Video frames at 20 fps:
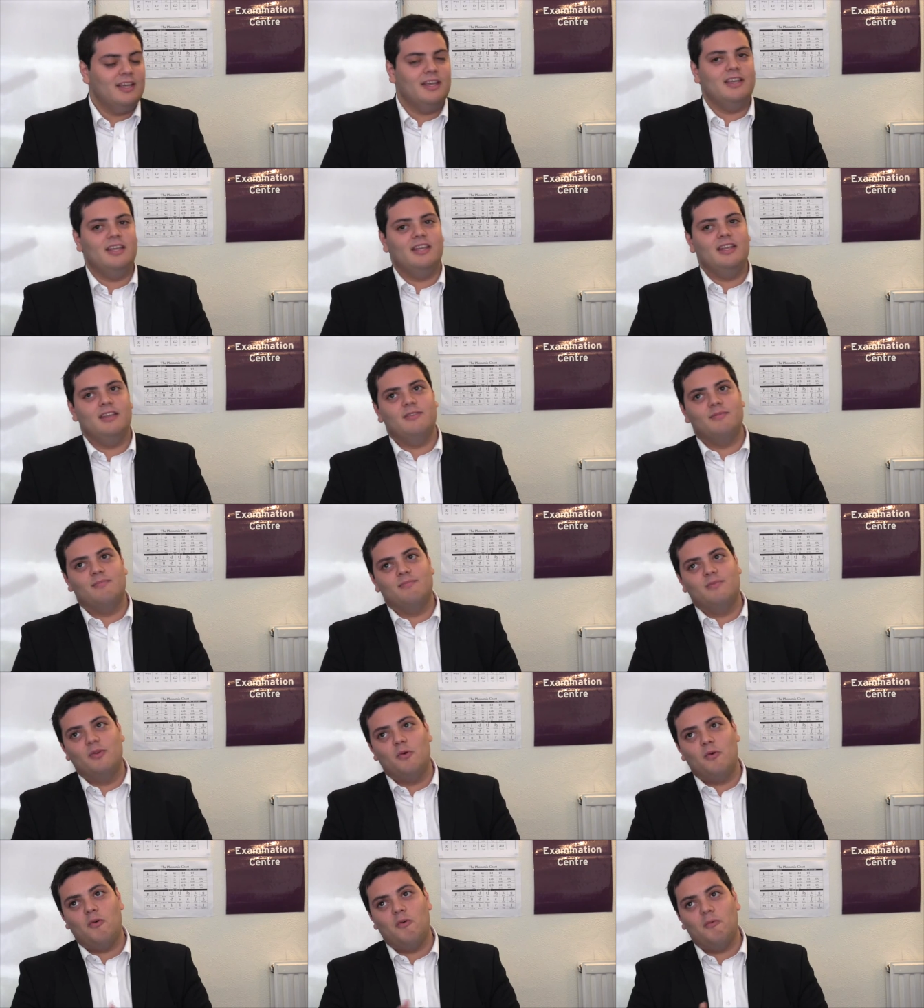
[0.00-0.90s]
it
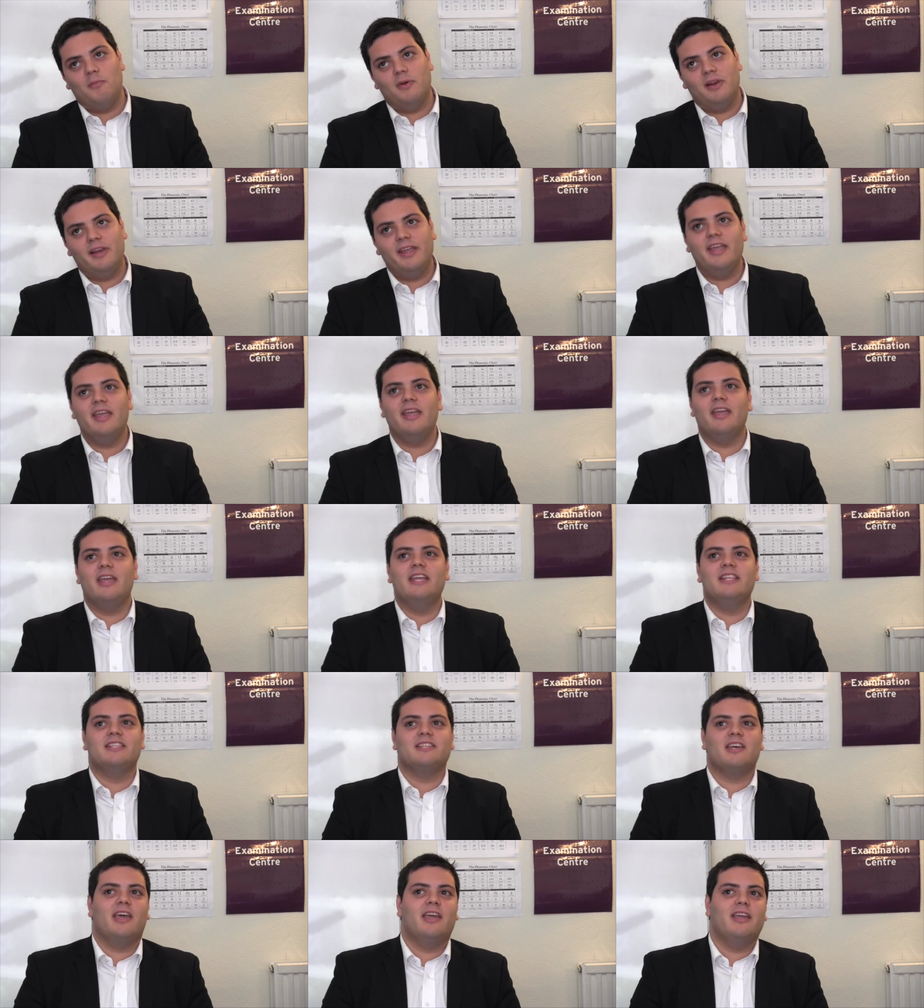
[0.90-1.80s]

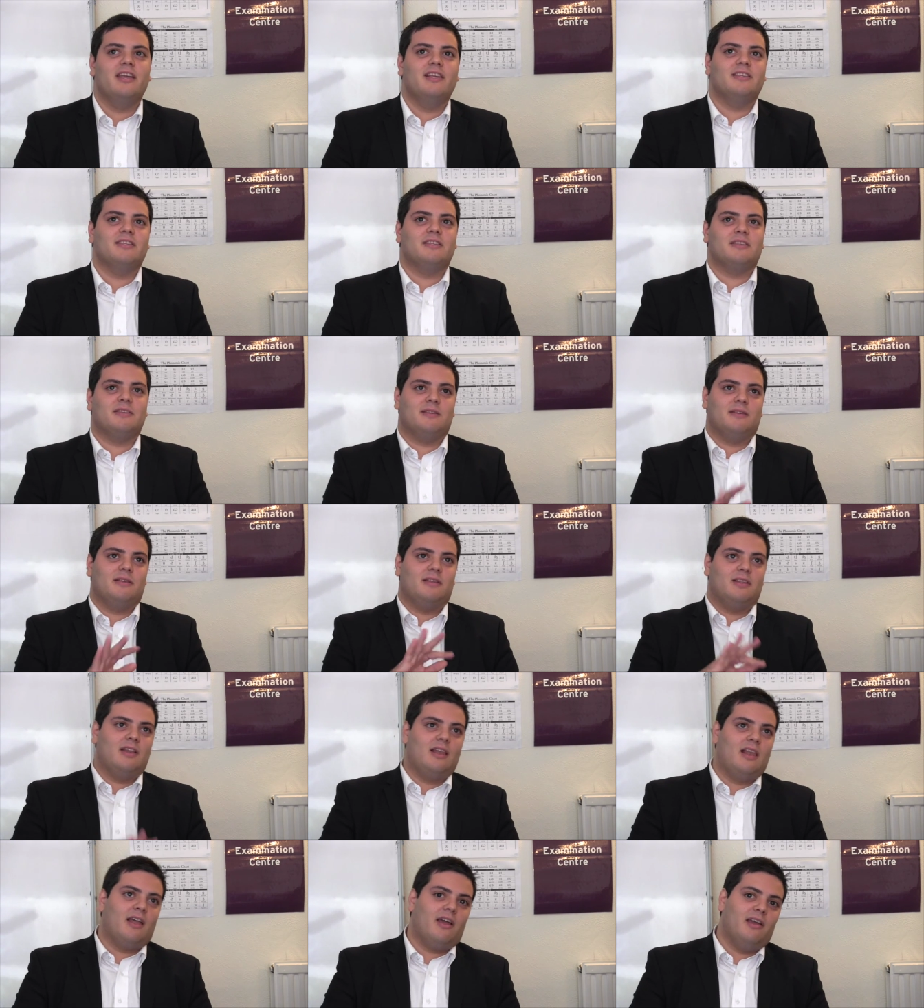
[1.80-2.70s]
normally
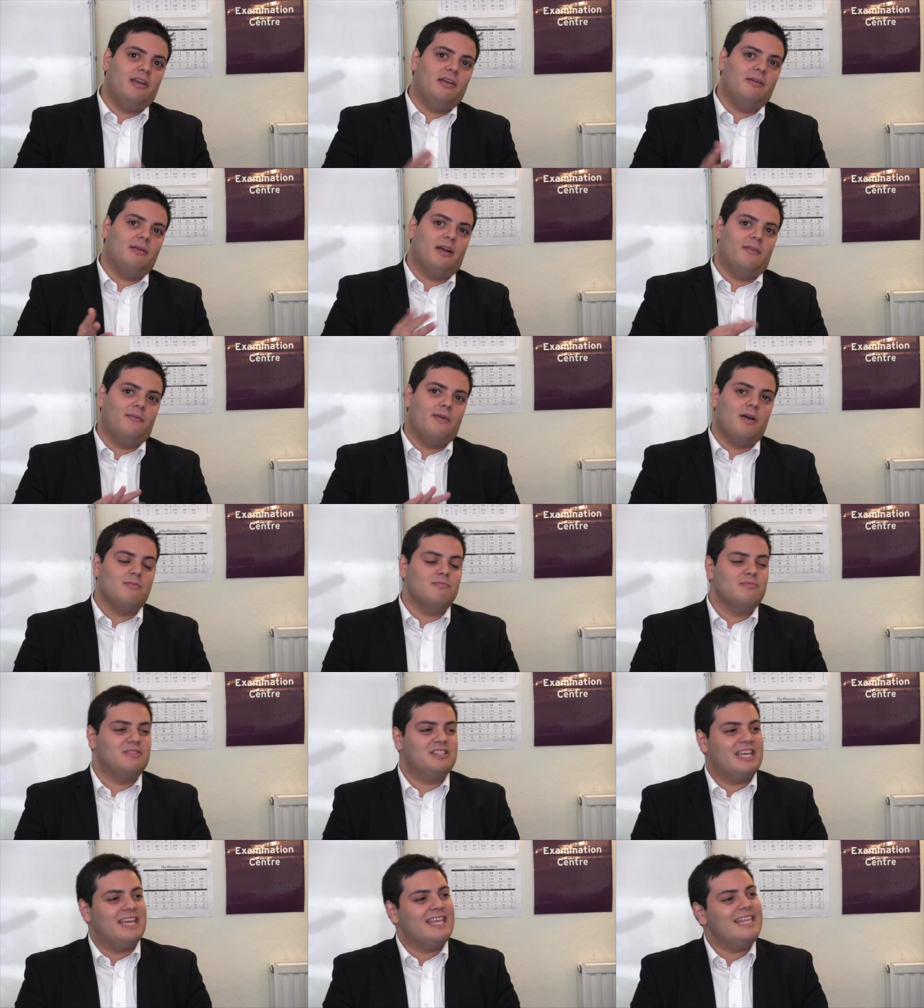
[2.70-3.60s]
takes like
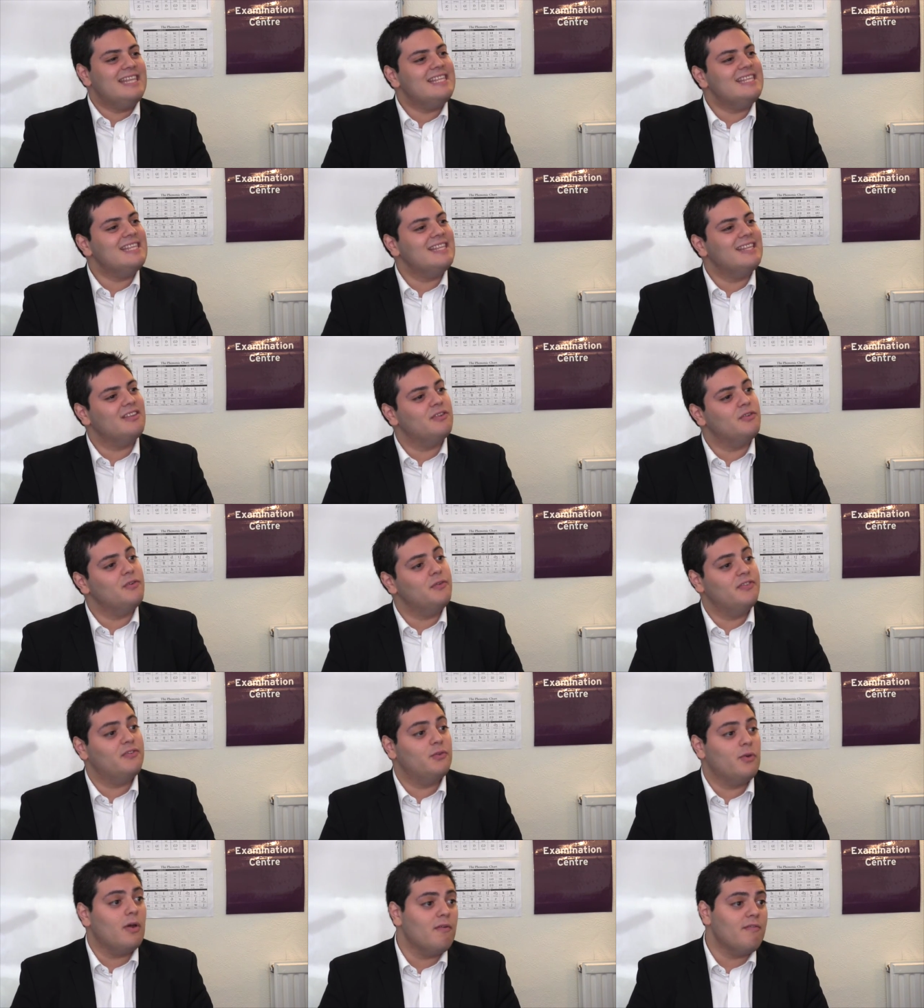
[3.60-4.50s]
around 10 to
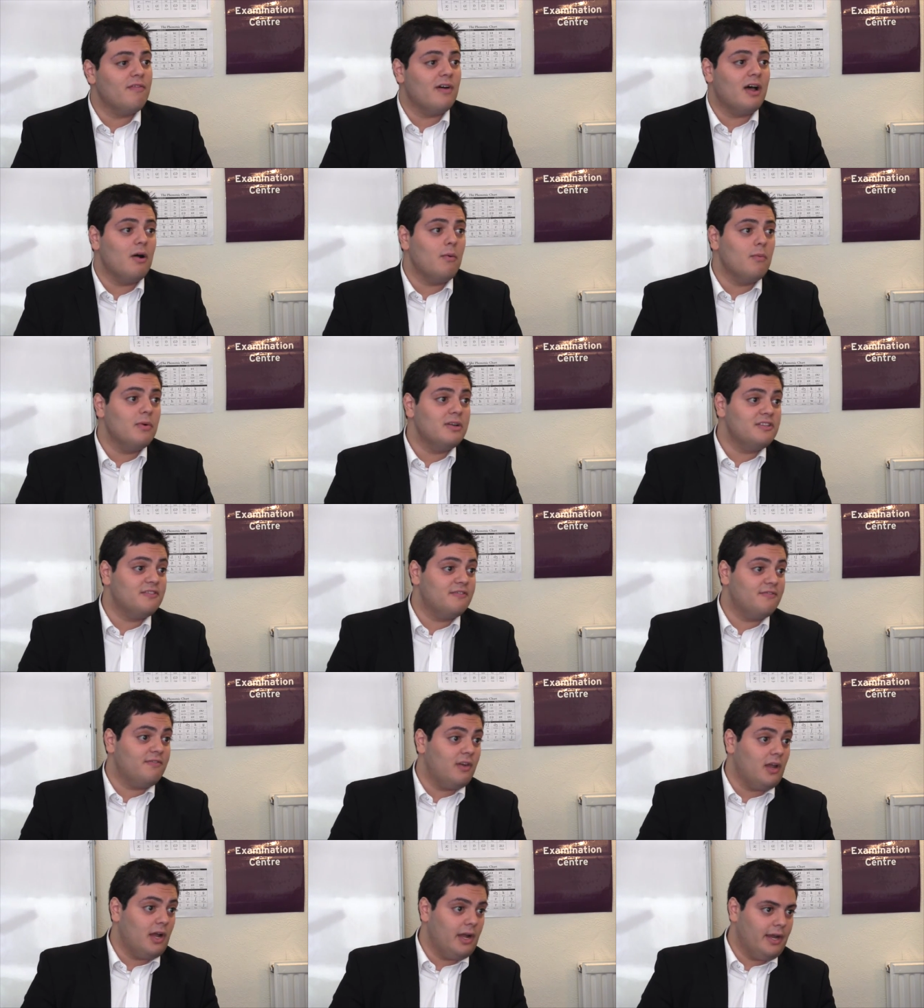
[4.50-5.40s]
12 hours
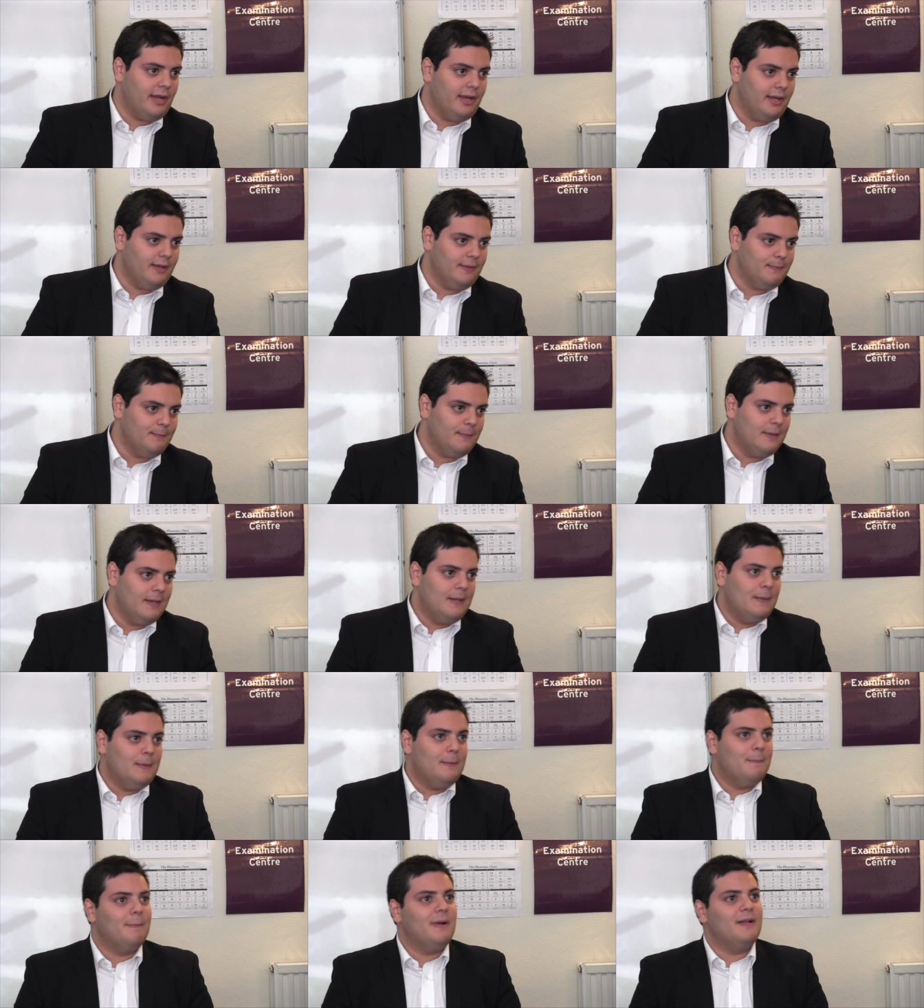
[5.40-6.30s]
flying,
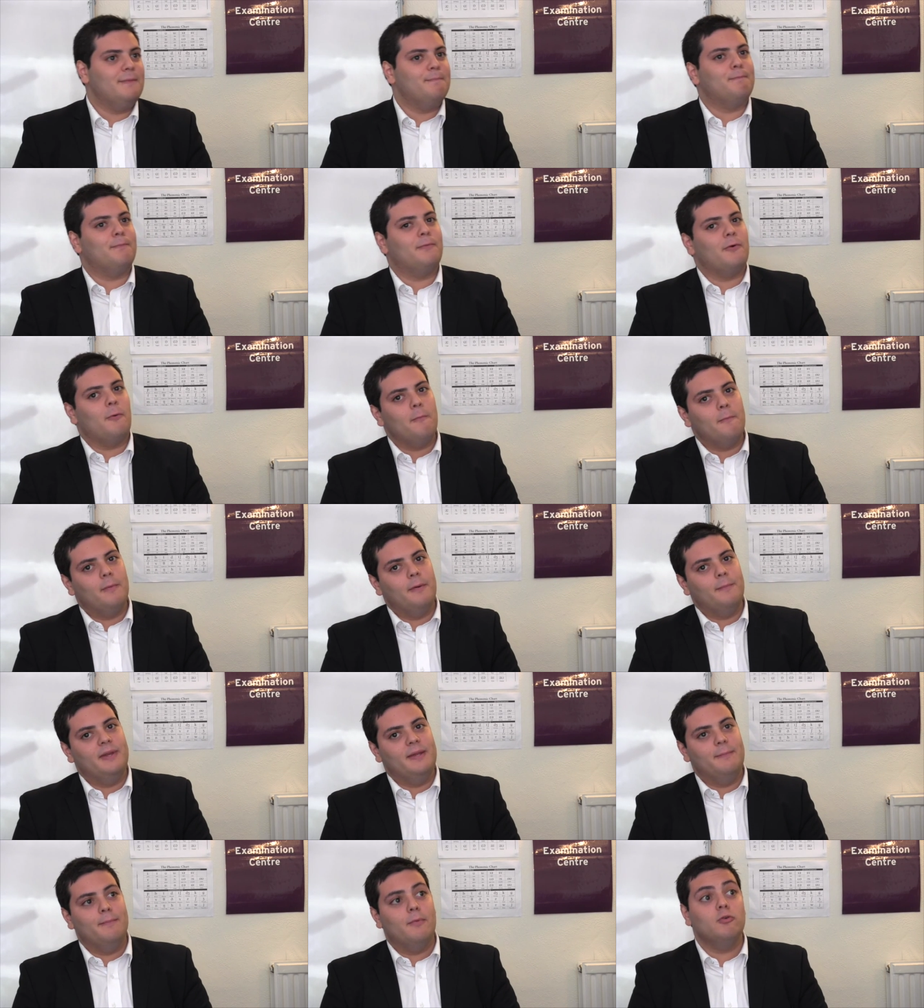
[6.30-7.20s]
but
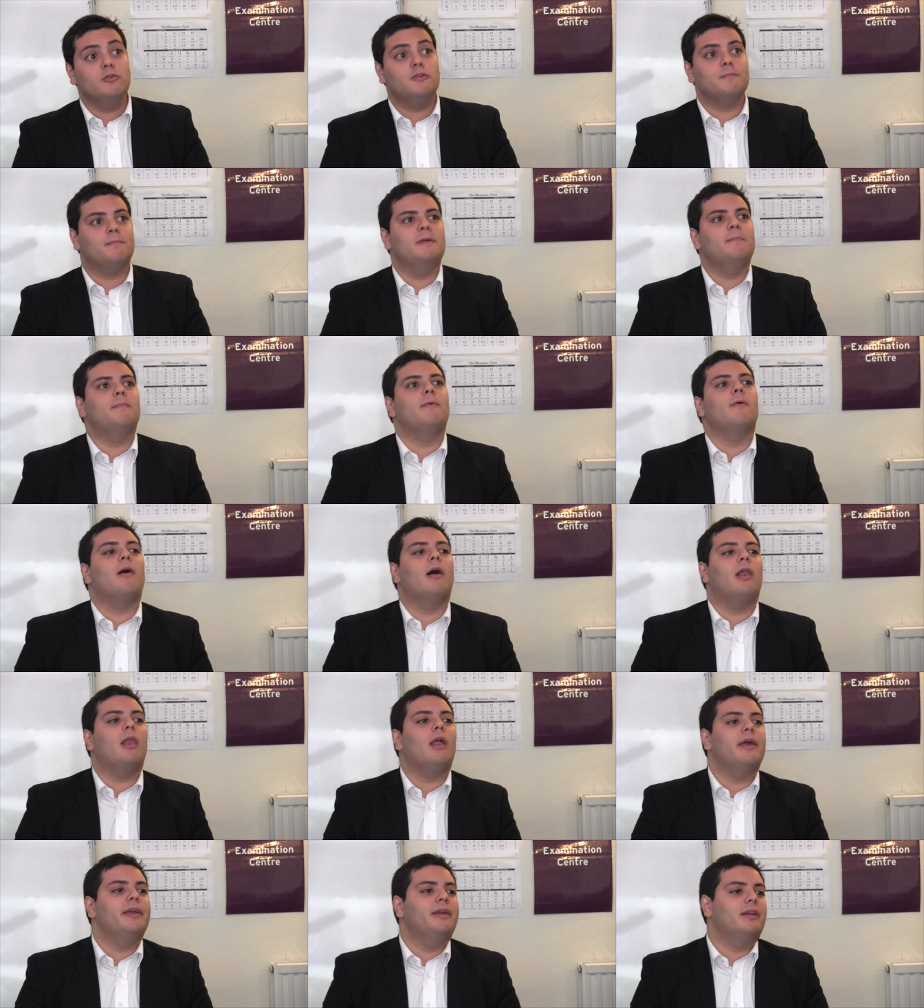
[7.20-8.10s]
probably most people
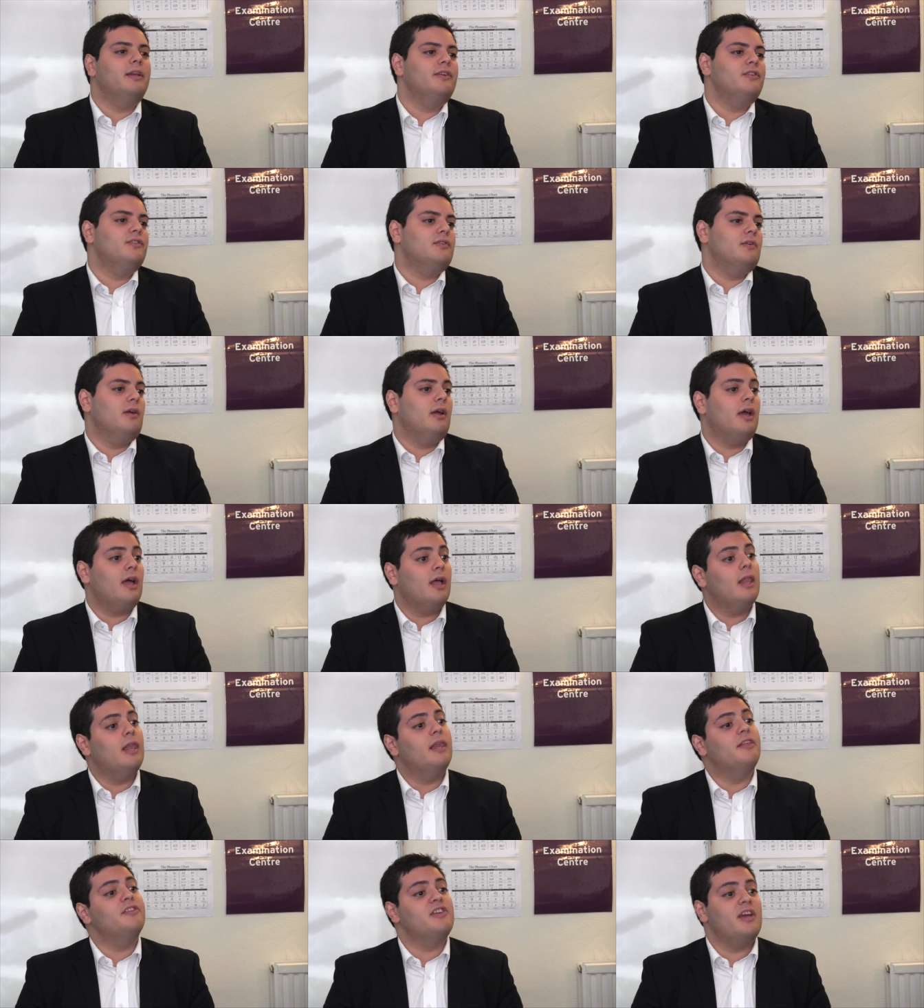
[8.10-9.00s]
are likely to
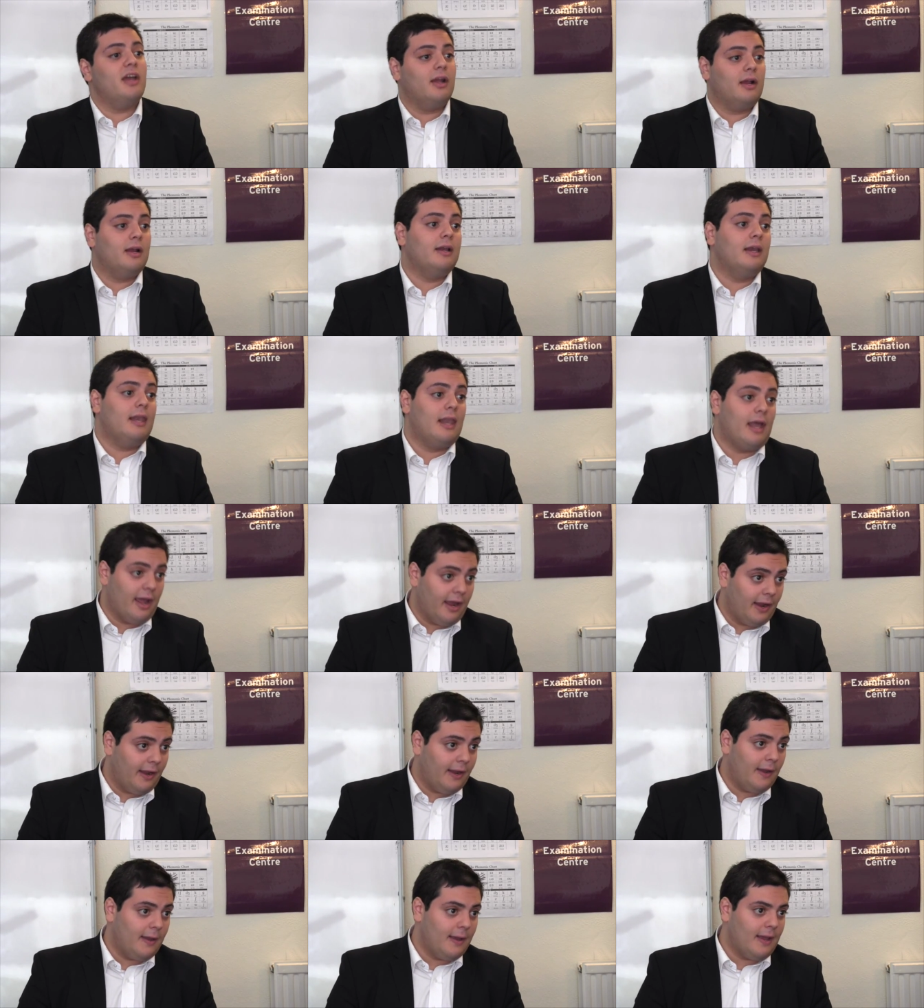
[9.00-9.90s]
get jet
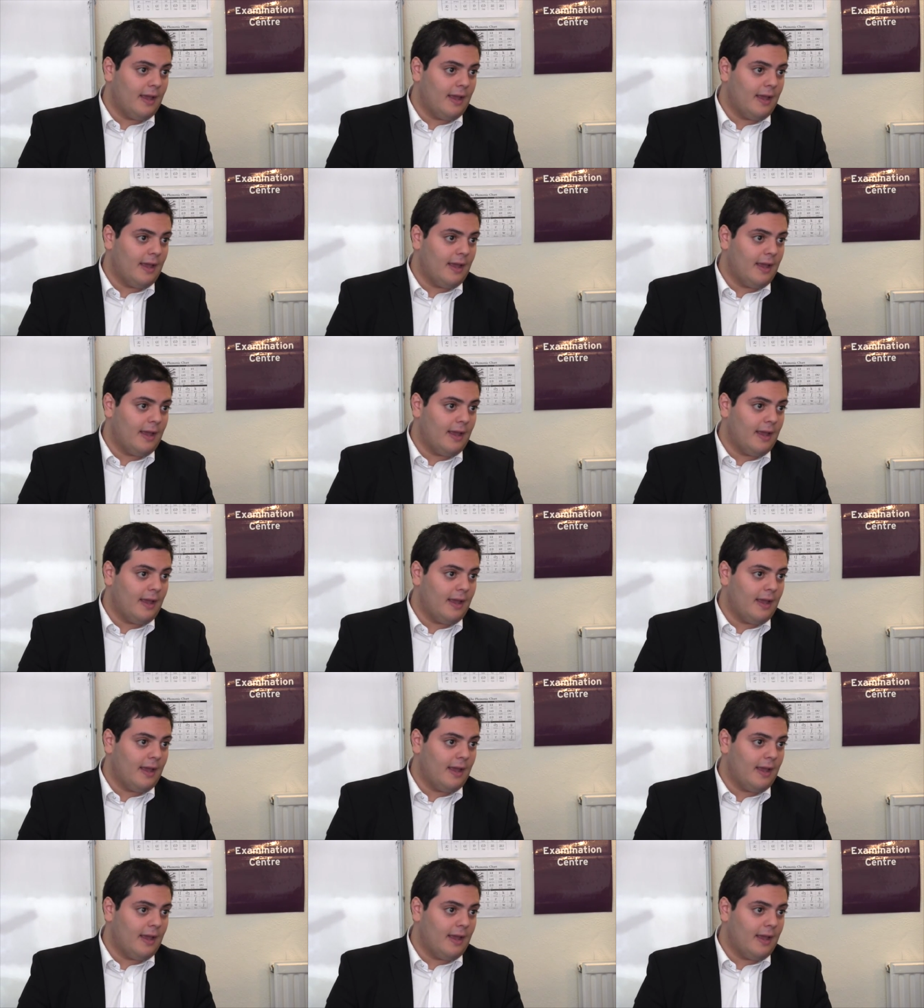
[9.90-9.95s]
lag.